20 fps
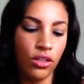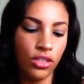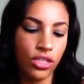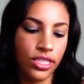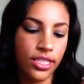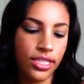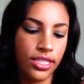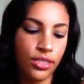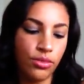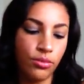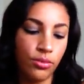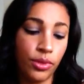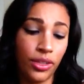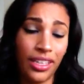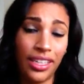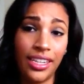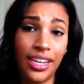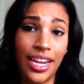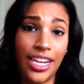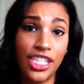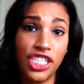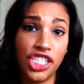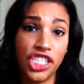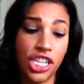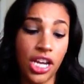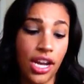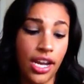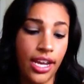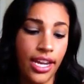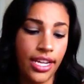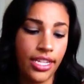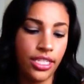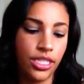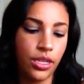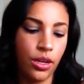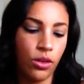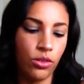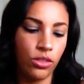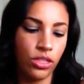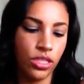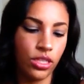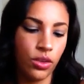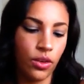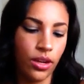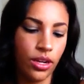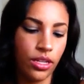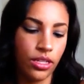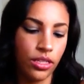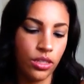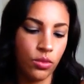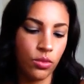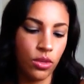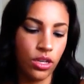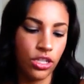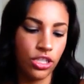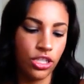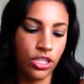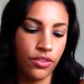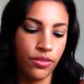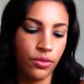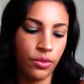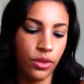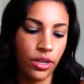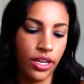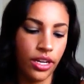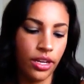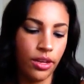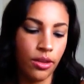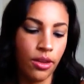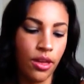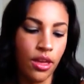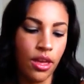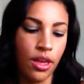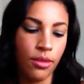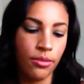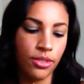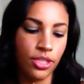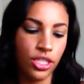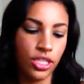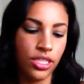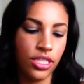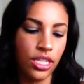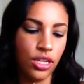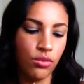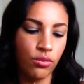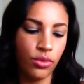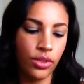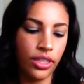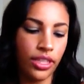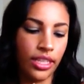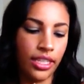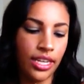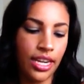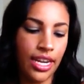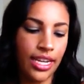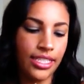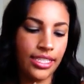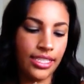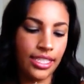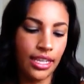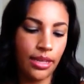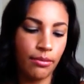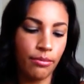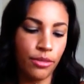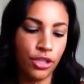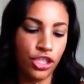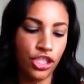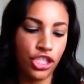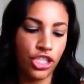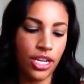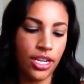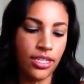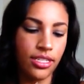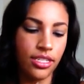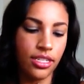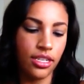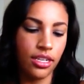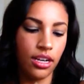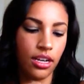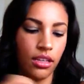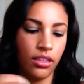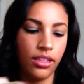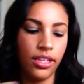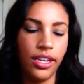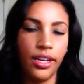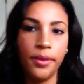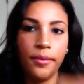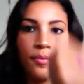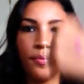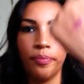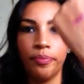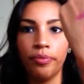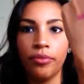just is really nice shine, so I'll just go ahead and swatch it for you. It's just a really nice like magenta color.